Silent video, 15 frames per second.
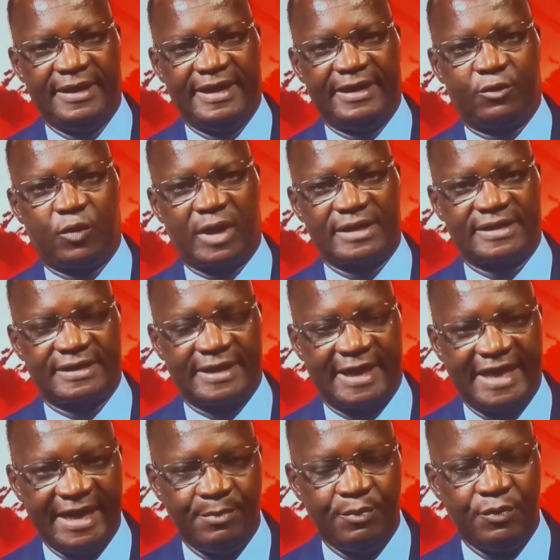It was
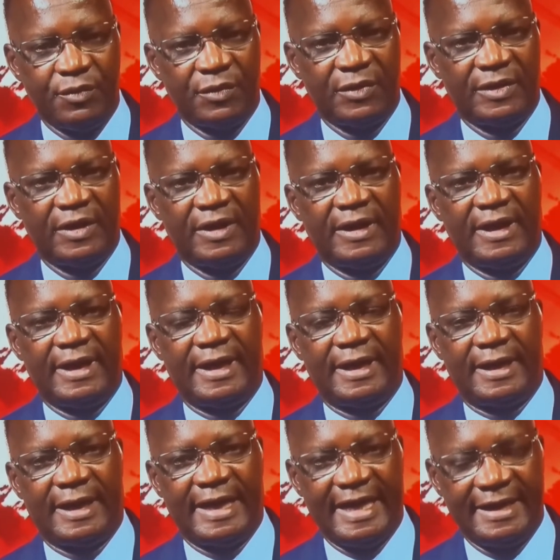him
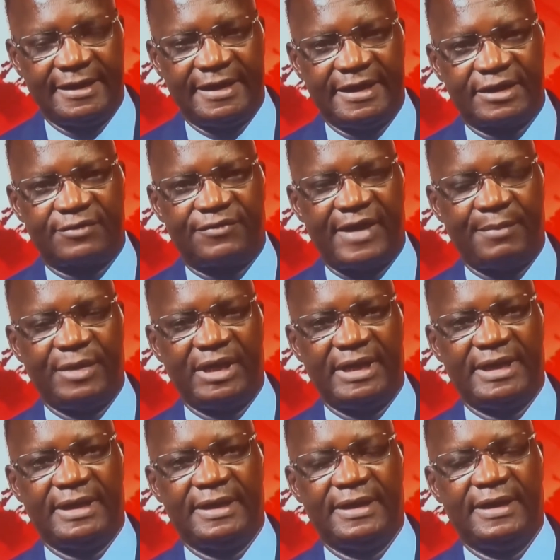and his
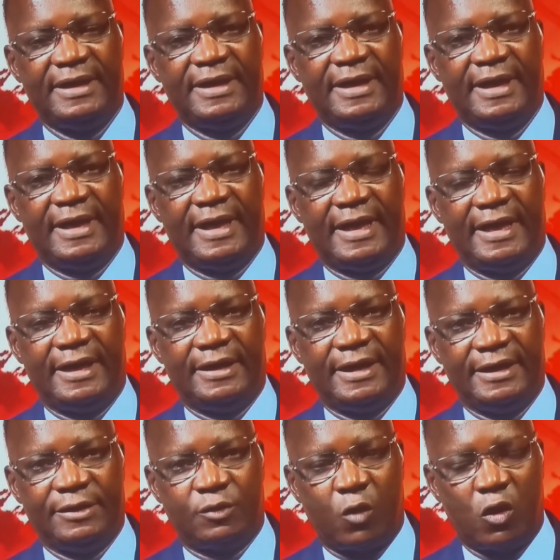family,
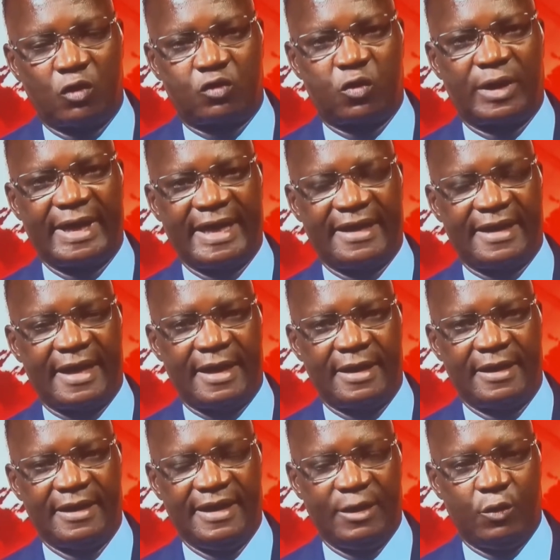and altogether
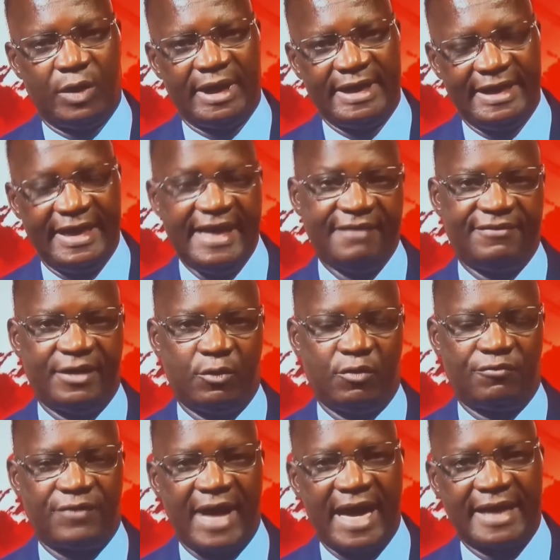there were 11
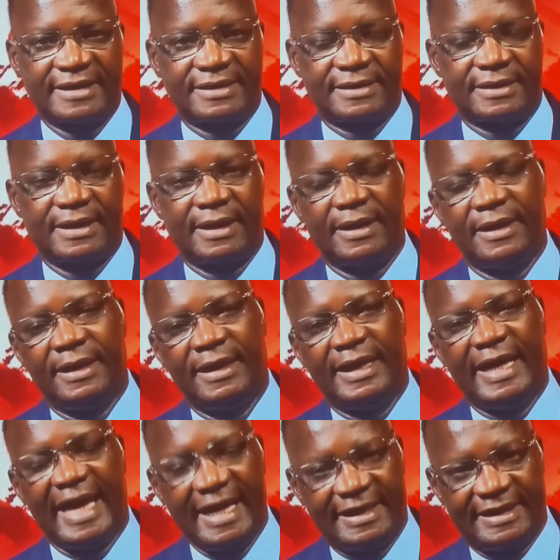of us
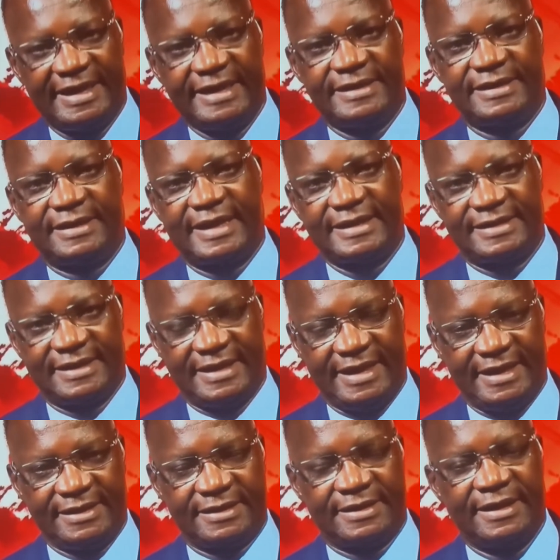at his
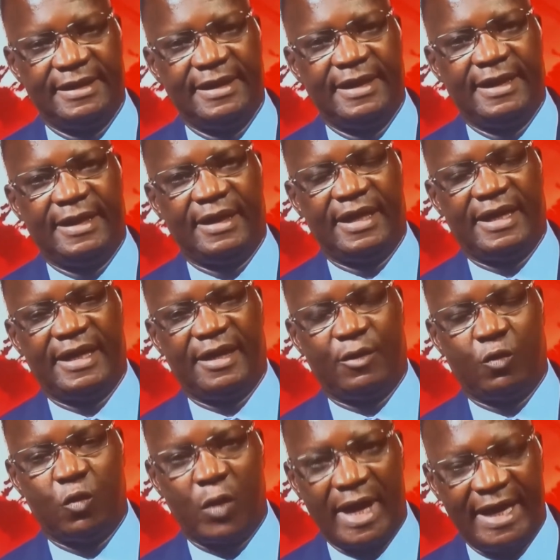residence
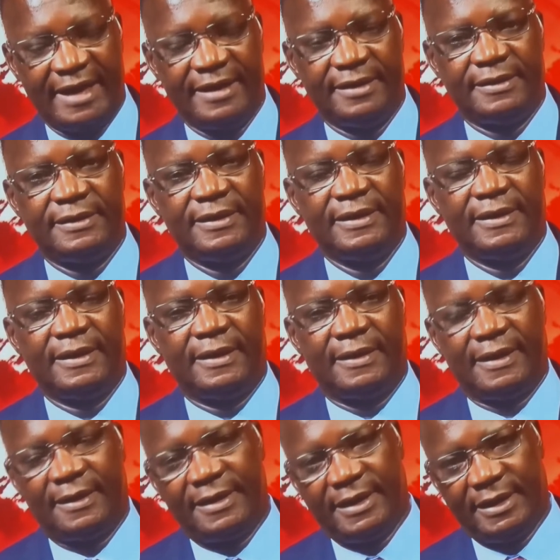when
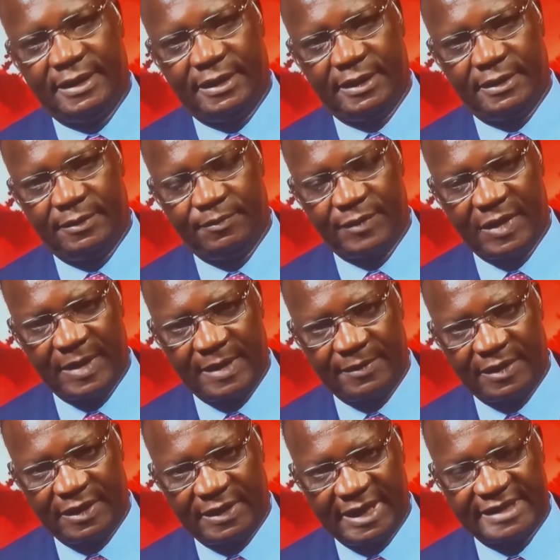the
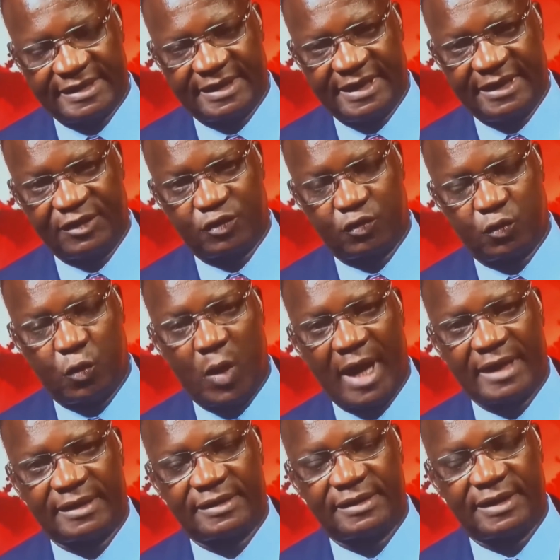residence
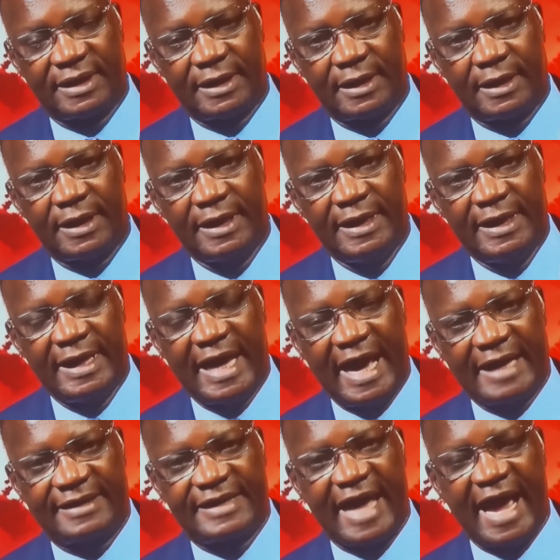was
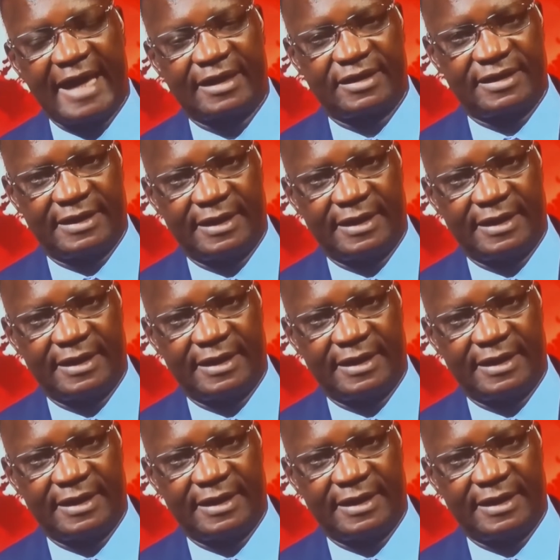attacked.